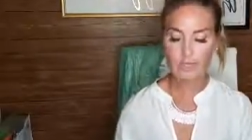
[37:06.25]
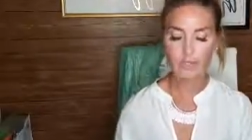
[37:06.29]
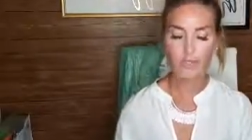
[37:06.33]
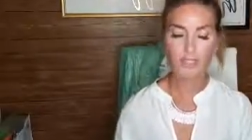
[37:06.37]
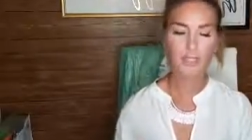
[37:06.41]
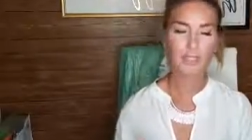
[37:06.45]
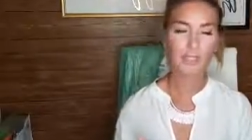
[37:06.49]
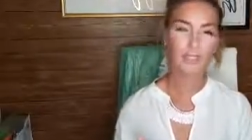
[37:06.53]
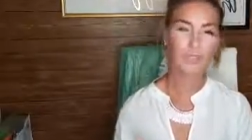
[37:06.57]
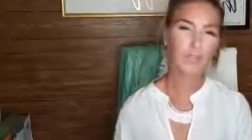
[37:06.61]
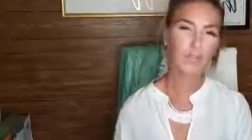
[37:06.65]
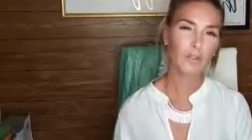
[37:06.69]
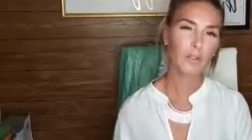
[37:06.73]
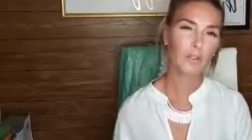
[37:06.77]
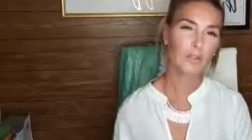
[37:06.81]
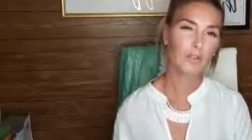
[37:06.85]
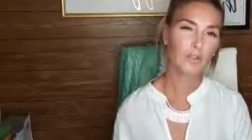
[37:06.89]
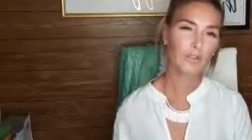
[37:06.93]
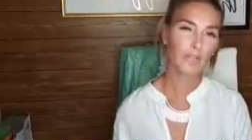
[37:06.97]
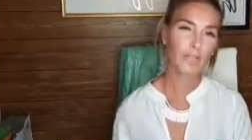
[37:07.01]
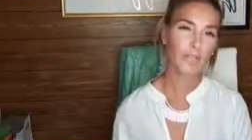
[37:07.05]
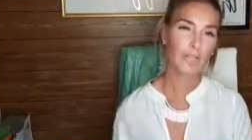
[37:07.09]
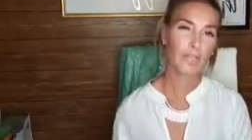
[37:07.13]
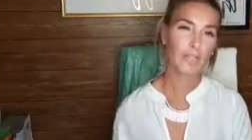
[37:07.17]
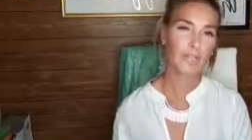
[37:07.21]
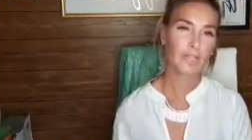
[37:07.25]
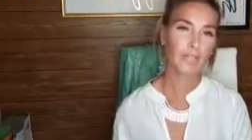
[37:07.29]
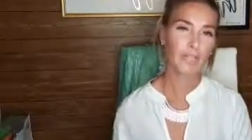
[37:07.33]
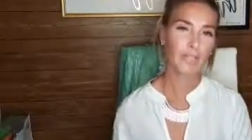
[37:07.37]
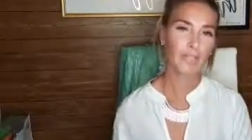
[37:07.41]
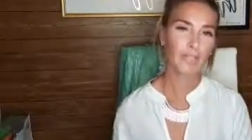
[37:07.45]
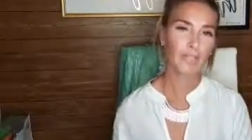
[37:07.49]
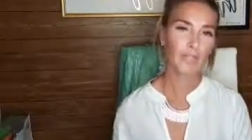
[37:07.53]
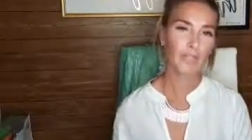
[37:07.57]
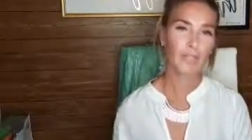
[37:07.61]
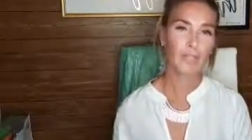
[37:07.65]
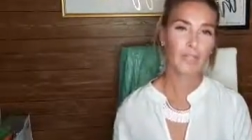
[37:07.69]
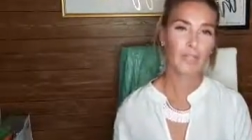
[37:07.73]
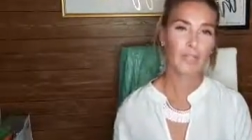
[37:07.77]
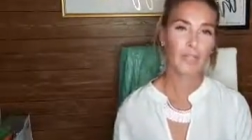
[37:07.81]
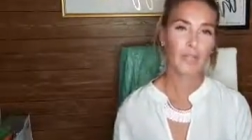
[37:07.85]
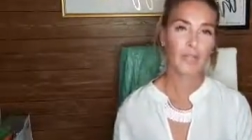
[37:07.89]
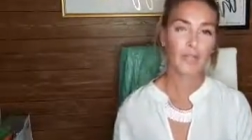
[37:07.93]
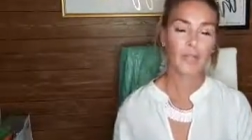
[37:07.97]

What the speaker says: to give you those ideas